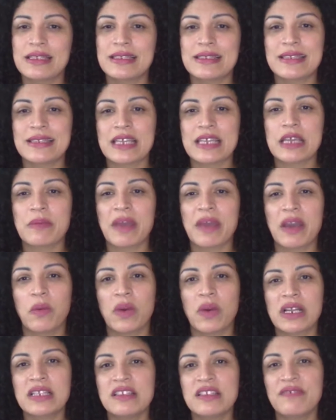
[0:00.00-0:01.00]
this team, I
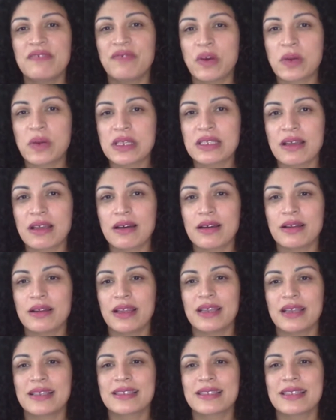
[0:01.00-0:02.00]
wanted to focus on
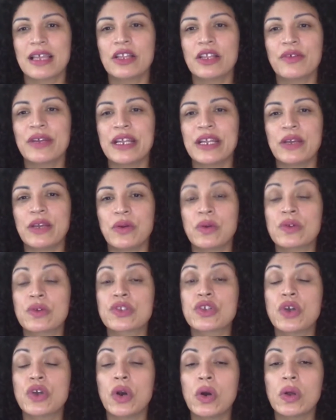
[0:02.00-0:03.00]
accelerating Google's
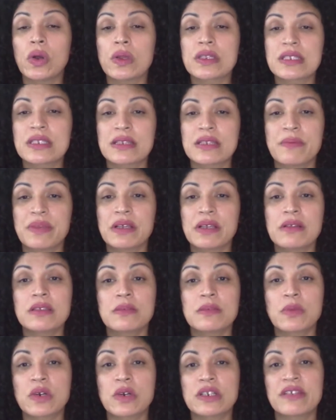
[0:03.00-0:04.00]
goals to build a
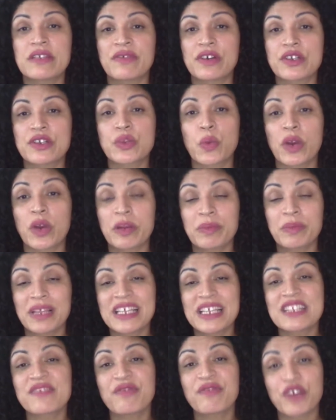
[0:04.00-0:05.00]
more diverse
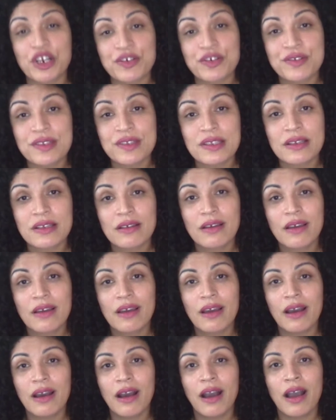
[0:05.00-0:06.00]
workplace first.
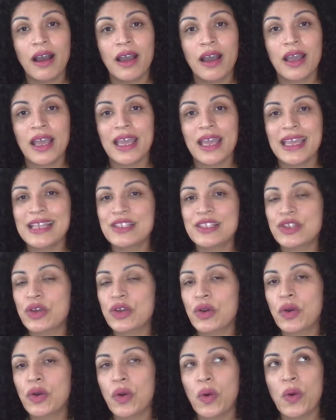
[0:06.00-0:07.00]
It's a
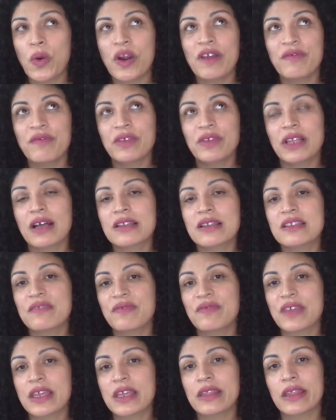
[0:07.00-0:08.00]
core
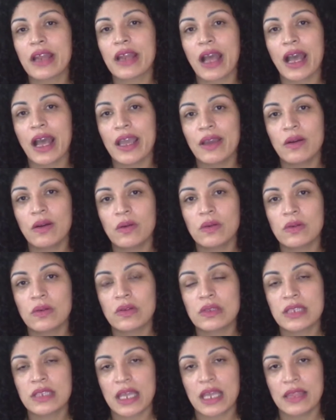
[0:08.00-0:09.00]
philosophy that I
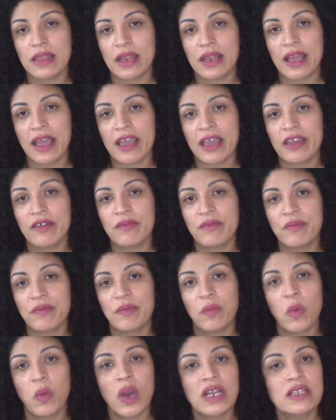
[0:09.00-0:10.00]
hold and that I
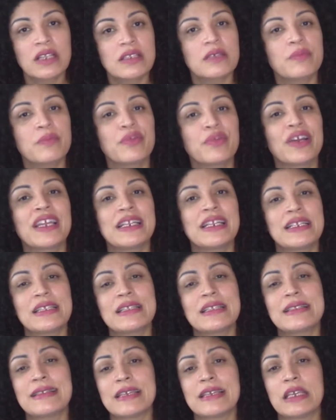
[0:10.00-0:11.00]
wanted to bring into
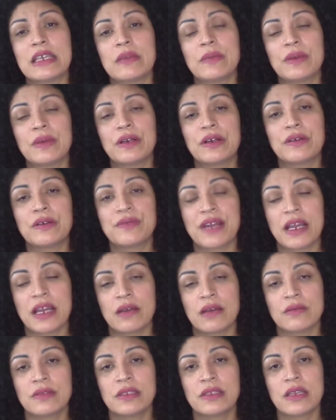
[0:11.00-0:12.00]
the team
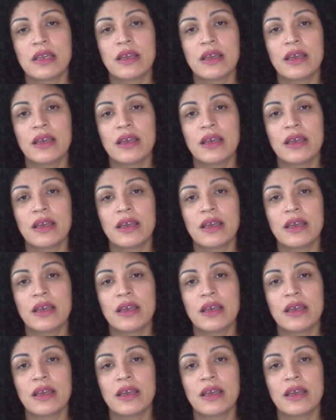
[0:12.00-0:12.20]
around